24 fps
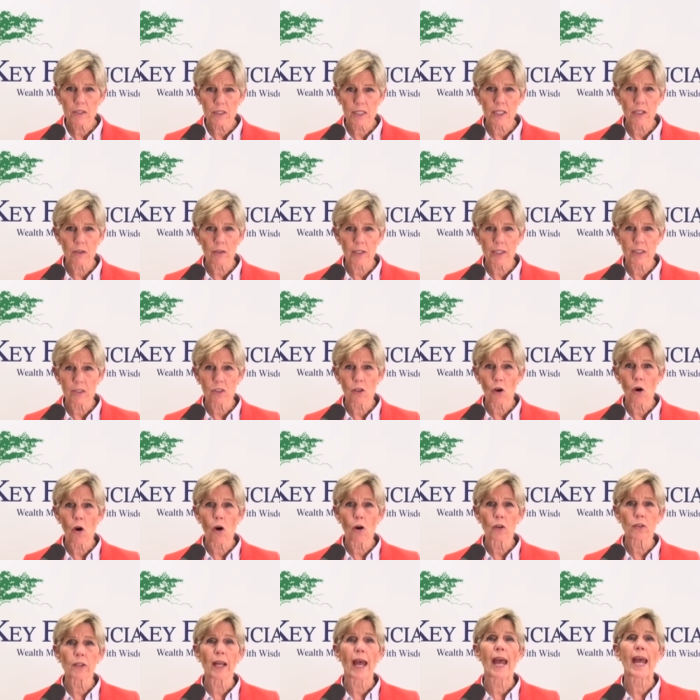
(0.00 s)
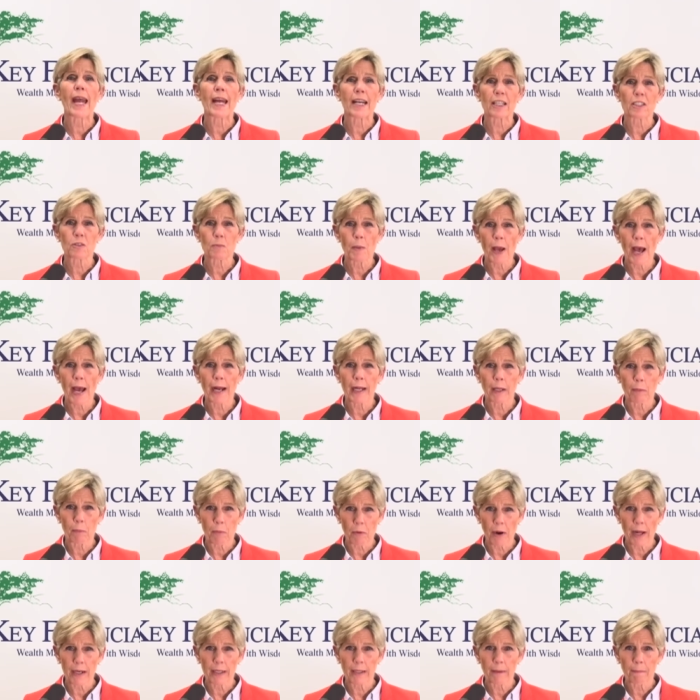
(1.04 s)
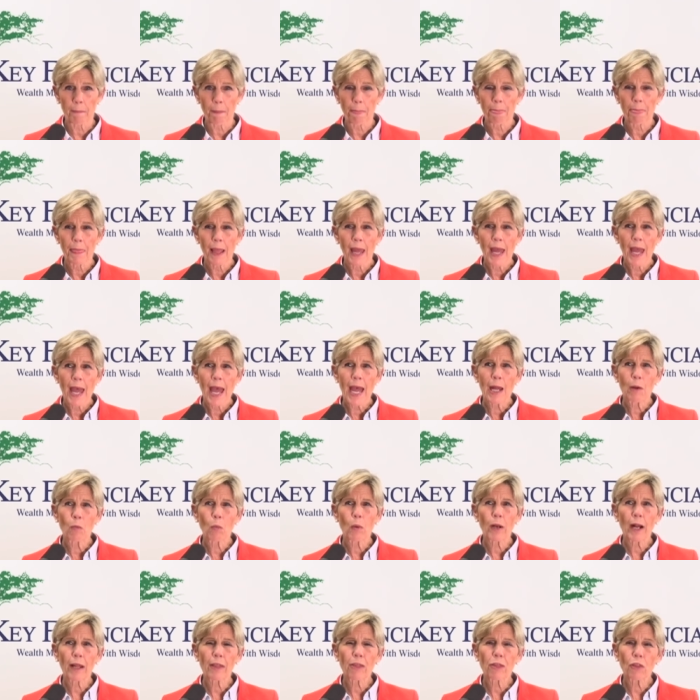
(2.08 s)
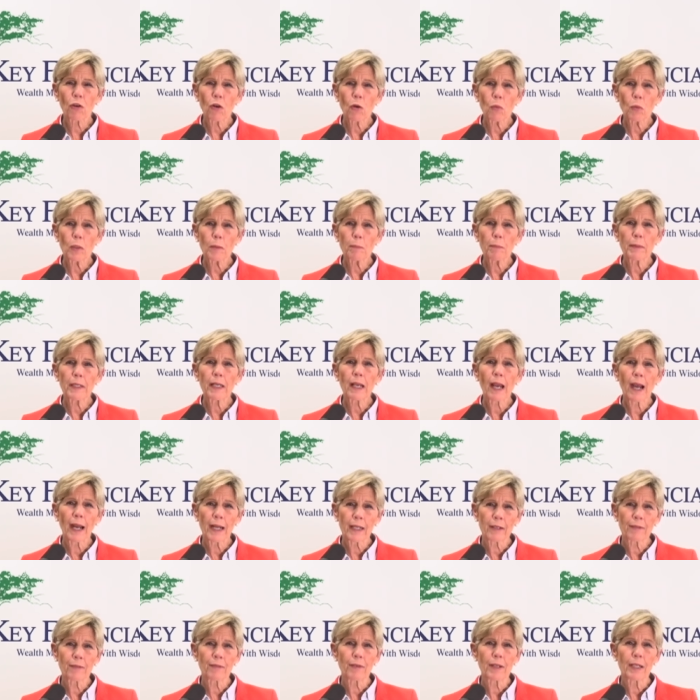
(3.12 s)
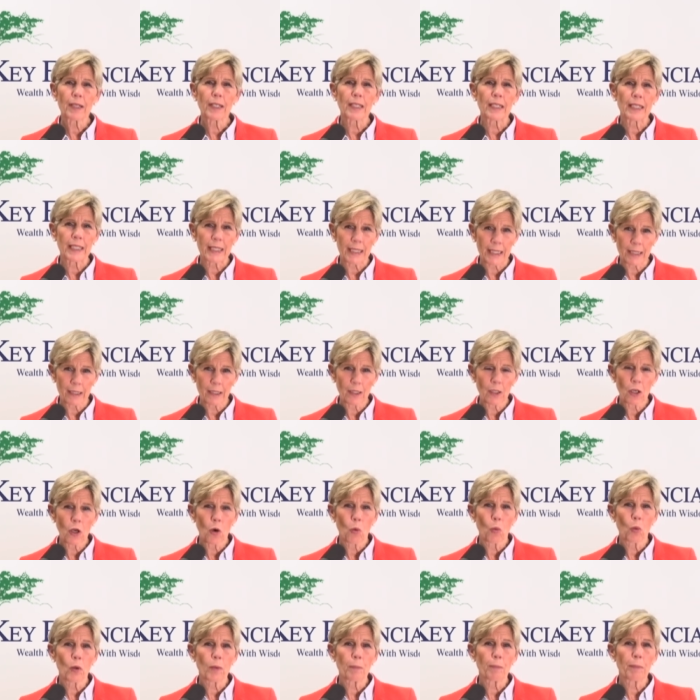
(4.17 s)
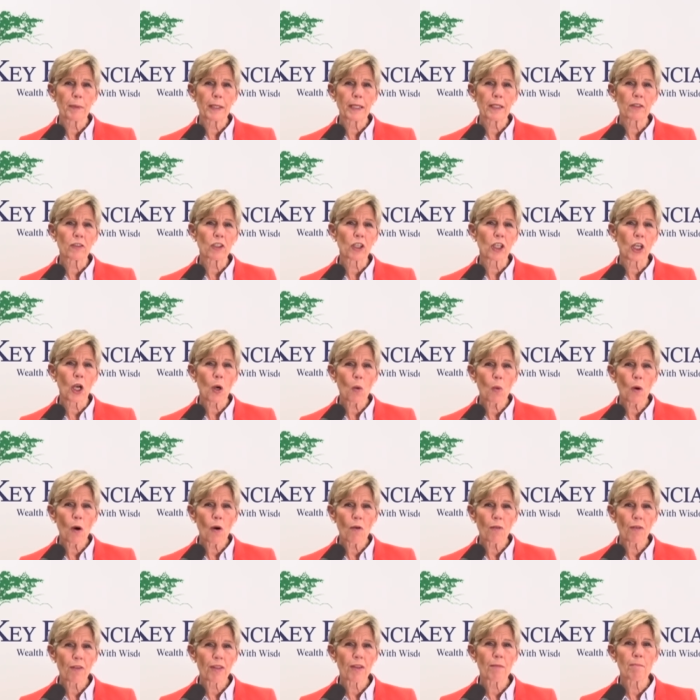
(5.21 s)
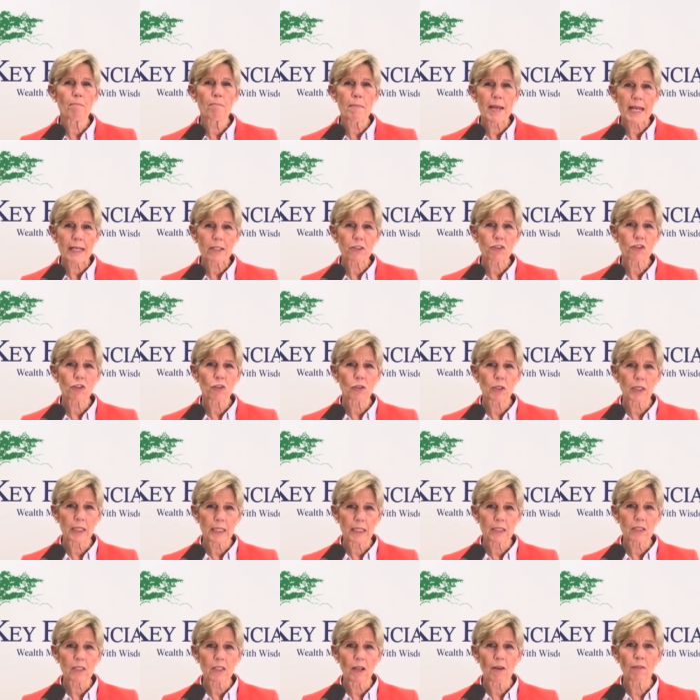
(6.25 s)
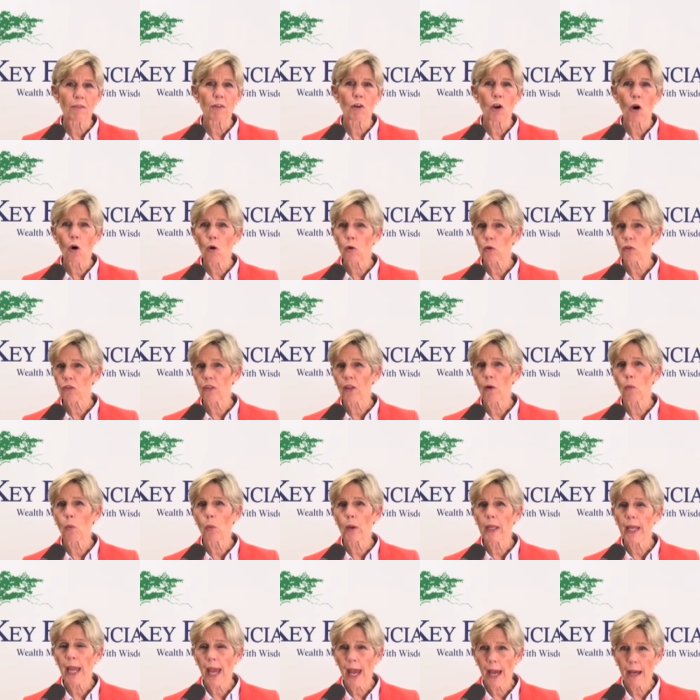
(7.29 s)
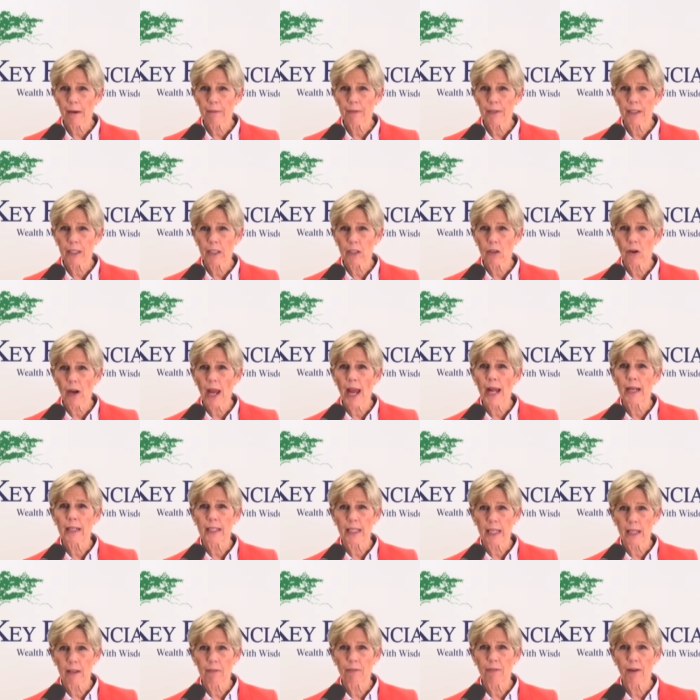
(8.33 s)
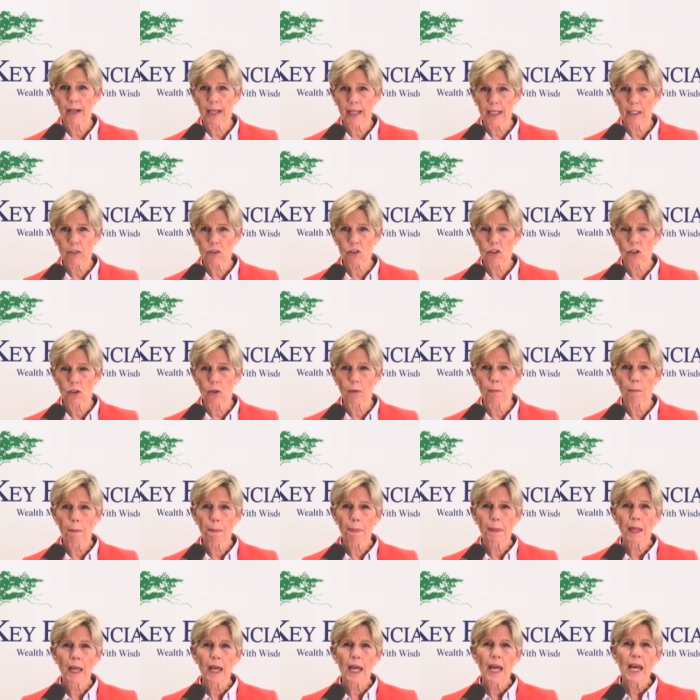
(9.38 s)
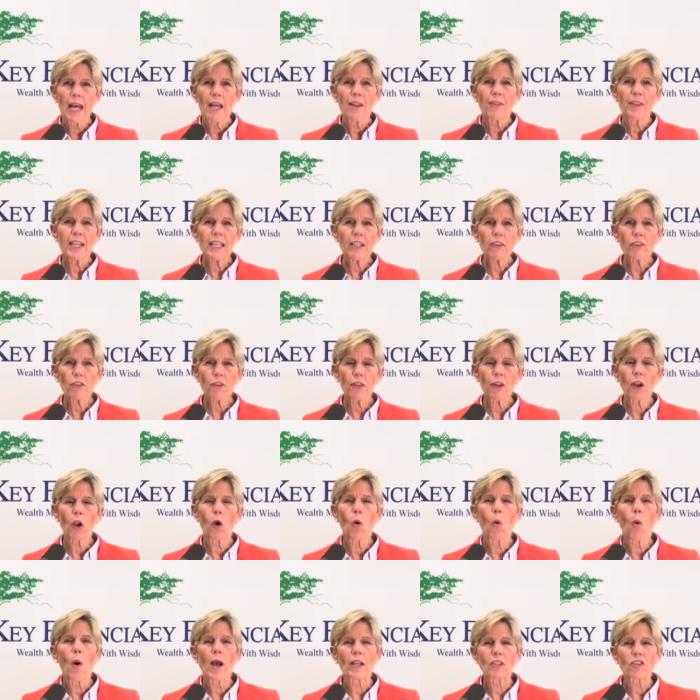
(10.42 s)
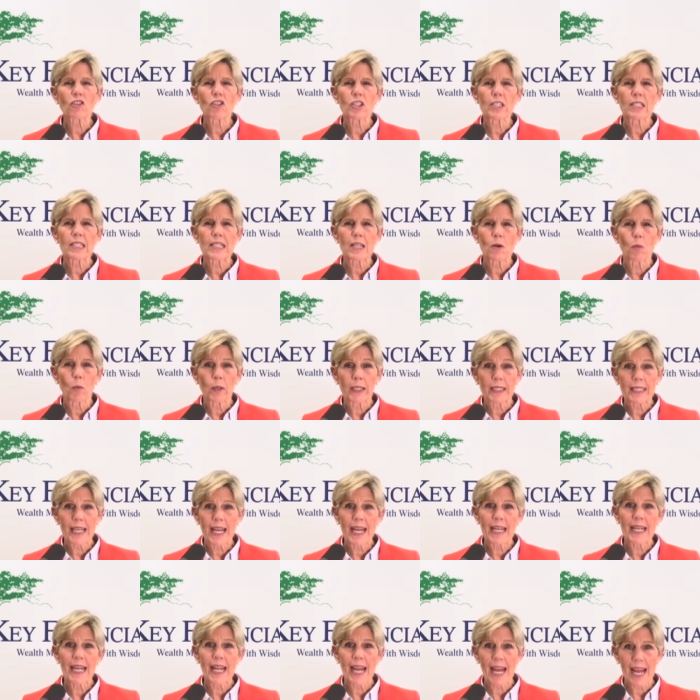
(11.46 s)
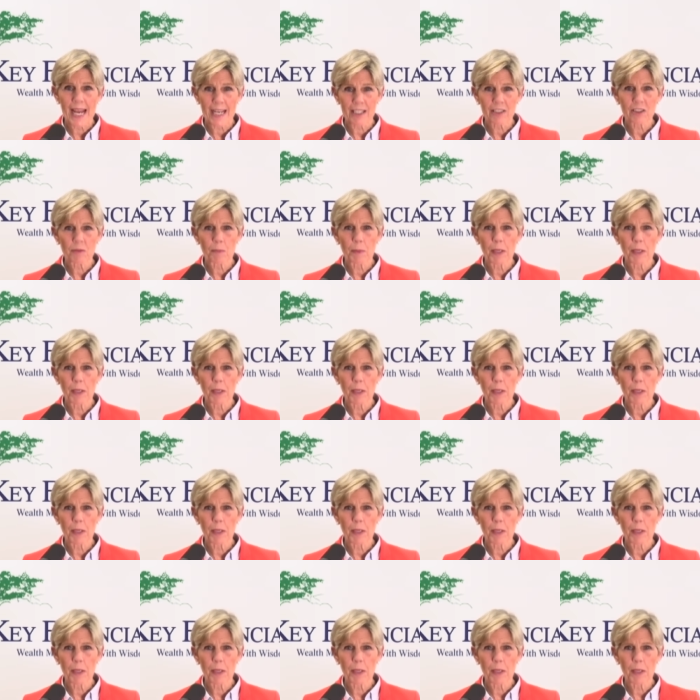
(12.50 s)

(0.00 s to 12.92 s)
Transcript: series called Ask Patti Brennan. And what I thought would be kind of would be to go over the master list of goals that we have here at Key Financial. These are the questions that we tend to ask